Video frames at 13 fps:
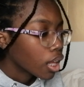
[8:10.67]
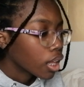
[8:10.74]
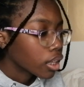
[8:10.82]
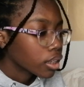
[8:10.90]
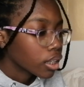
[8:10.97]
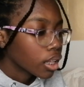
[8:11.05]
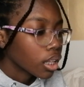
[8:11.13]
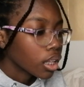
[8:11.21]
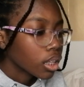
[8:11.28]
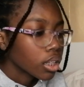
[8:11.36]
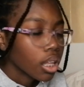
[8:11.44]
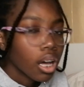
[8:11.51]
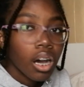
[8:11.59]
and
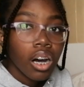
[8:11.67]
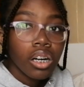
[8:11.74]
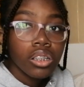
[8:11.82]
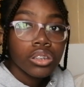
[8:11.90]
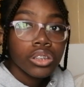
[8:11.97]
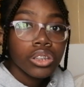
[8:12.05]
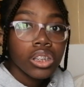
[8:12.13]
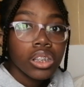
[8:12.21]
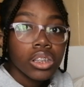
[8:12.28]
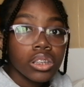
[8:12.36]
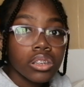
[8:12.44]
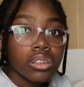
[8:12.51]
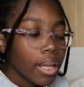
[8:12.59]
then I'll
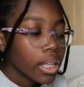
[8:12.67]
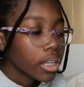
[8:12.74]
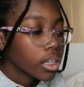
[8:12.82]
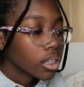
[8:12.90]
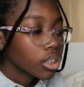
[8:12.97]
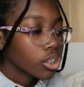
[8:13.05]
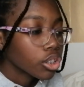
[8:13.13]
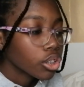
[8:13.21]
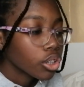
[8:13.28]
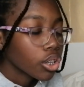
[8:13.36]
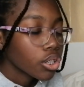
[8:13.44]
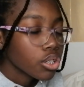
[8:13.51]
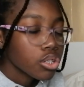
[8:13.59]
just edit
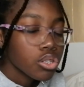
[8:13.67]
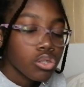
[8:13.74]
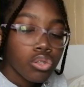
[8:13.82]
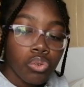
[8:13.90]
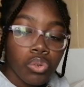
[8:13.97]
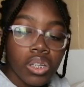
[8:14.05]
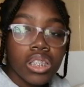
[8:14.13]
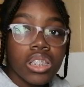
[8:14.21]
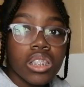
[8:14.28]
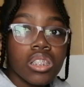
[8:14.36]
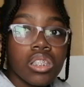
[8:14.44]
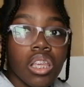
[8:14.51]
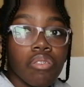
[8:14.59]
a
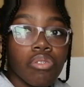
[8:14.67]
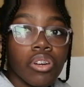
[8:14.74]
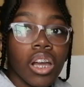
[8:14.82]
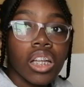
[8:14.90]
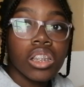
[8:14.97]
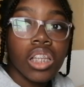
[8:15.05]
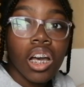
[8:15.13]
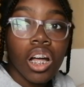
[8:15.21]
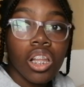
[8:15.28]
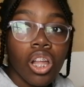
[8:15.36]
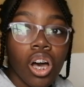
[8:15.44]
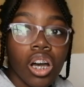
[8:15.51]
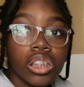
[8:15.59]
screensaver at the
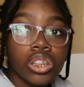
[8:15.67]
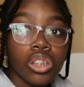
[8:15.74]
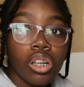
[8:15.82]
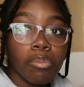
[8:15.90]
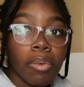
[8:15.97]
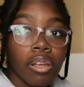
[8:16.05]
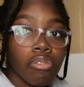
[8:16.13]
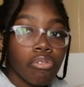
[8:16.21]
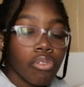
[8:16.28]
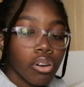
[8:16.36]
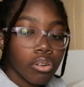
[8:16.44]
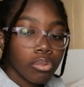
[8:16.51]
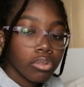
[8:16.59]
collage on my
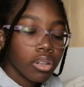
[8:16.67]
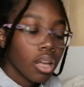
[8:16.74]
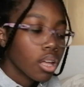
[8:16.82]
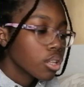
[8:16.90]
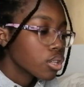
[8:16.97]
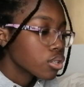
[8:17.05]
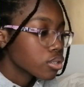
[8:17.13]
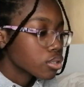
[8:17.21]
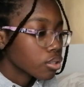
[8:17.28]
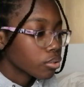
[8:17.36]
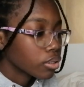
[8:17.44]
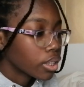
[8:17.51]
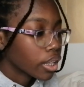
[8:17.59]
phone
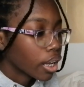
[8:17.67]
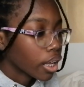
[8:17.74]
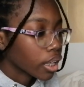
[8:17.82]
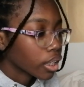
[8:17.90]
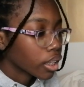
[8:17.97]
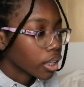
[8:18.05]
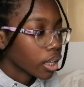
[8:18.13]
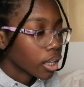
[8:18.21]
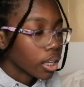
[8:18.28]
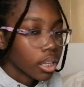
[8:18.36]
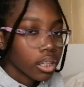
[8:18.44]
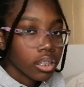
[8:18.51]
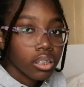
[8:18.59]
so that I
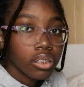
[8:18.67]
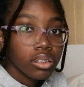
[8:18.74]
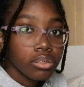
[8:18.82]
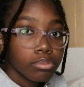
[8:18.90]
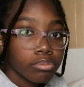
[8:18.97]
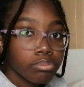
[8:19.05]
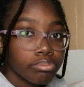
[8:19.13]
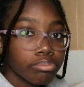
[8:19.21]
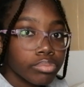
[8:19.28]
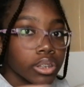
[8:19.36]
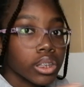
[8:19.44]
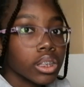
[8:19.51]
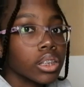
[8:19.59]
can
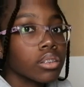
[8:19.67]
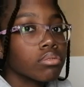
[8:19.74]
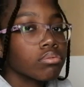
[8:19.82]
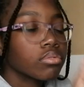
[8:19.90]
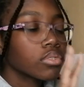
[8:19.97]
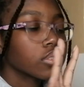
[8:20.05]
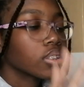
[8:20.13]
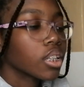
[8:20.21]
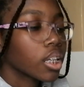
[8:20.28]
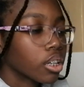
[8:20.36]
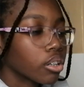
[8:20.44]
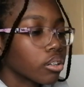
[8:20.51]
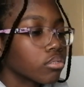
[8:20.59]
put it
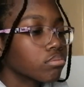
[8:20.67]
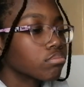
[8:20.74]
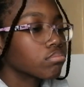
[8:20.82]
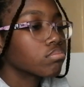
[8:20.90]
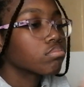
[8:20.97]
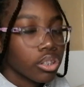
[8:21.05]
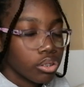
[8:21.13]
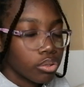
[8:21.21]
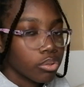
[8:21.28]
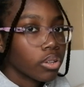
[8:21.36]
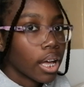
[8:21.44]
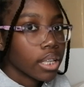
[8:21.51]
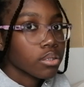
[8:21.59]
here.
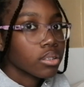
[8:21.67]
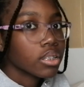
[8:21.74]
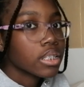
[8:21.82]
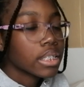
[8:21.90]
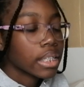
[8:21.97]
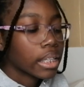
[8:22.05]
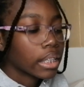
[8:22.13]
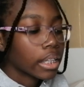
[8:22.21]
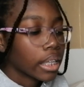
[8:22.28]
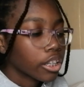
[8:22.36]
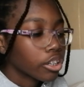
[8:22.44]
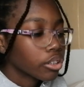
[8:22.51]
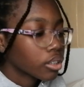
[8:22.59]
You guys will see
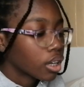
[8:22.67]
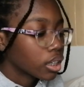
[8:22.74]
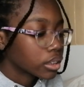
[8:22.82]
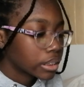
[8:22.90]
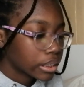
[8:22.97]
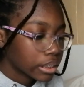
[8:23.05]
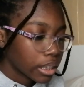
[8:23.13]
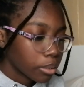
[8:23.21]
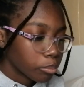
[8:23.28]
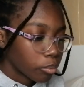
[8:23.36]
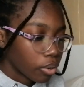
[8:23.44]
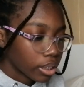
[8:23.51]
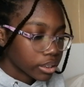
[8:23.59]
later. I'll just
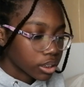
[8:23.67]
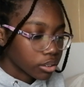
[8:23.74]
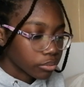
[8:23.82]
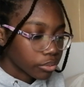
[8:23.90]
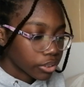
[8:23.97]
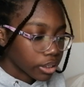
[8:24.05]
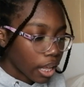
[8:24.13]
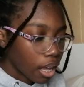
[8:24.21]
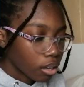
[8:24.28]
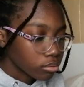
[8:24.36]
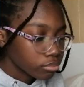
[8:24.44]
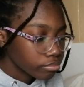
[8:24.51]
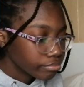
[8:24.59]
keep watching for now.